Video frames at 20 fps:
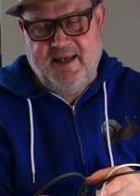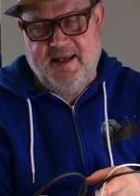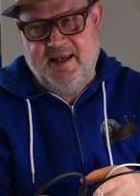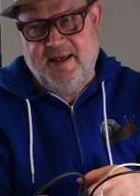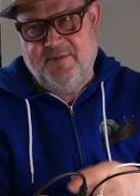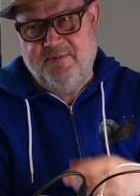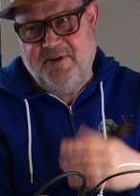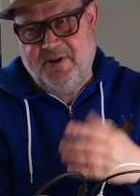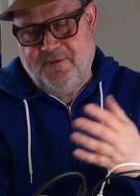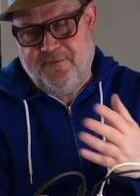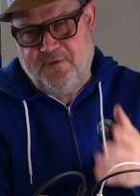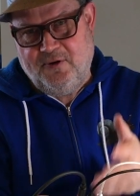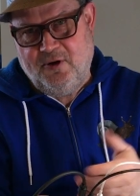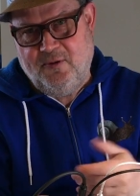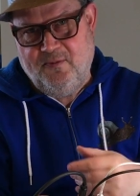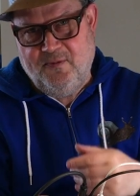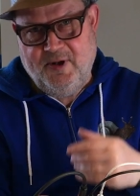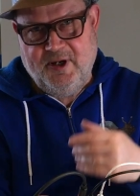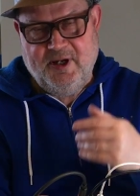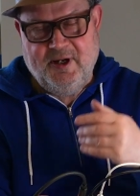with a
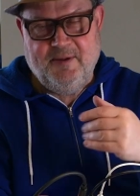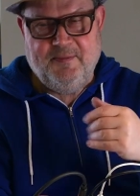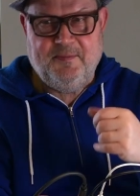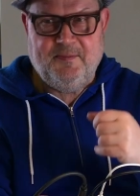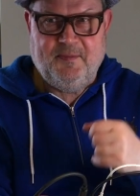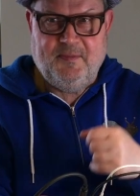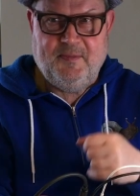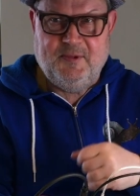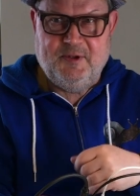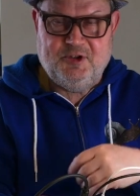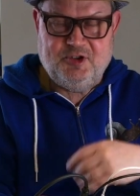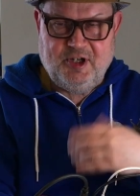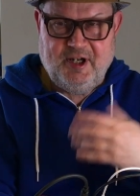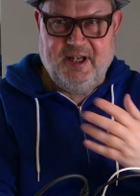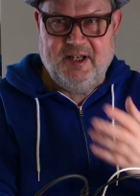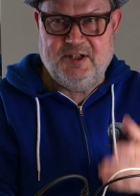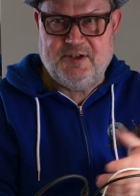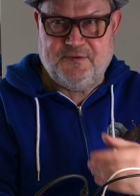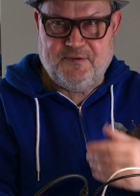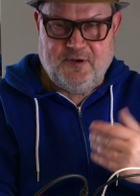firmware
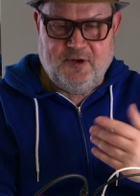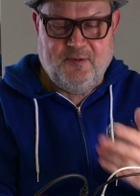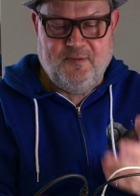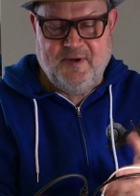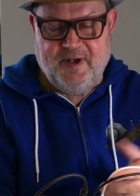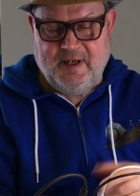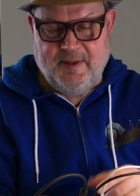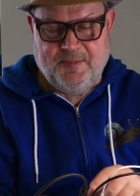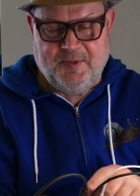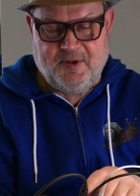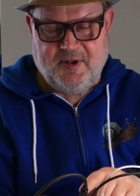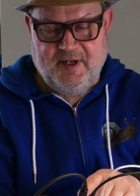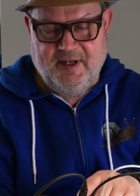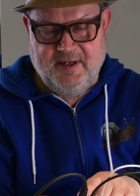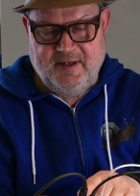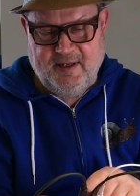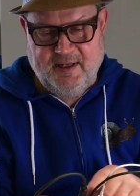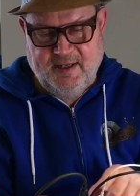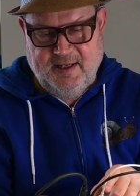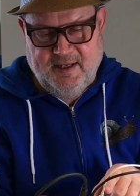change, firmware
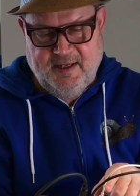upgrade,